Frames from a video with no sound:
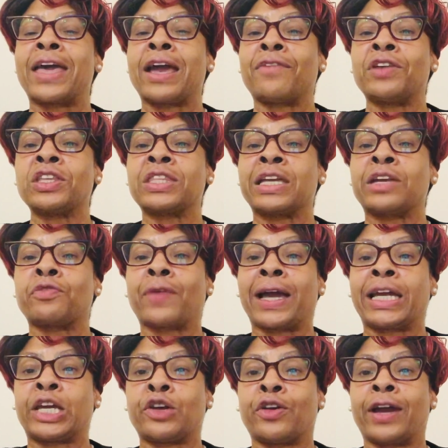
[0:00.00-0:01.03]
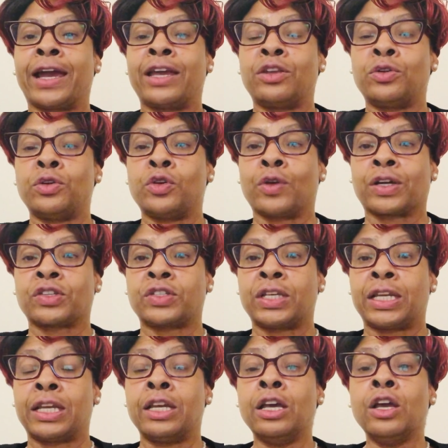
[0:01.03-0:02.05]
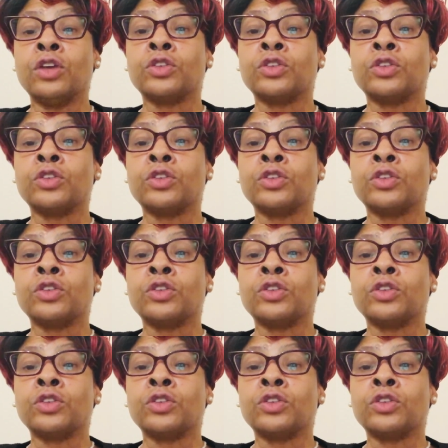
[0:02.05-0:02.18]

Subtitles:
everything right here at New York City.